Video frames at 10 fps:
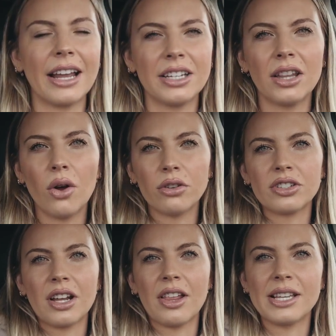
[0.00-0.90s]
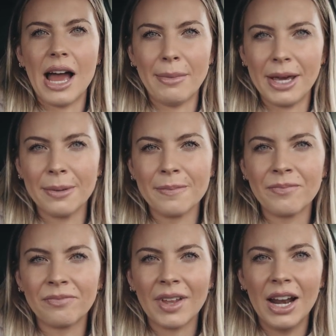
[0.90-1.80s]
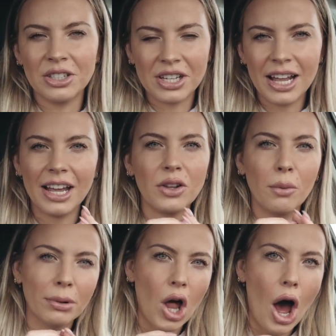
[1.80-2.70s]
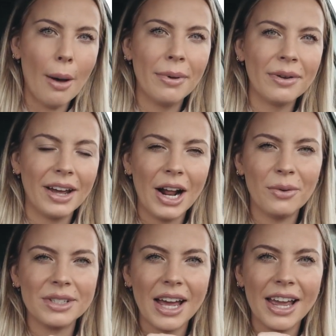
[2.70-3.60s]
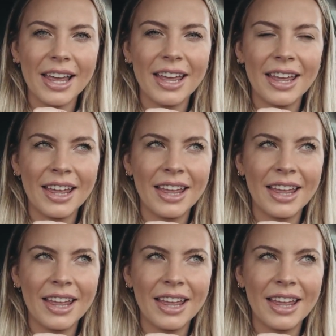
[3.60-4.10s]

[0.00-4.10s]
Did the ultrasound on the tummy, and it's just kind of like a little blob, and I was like,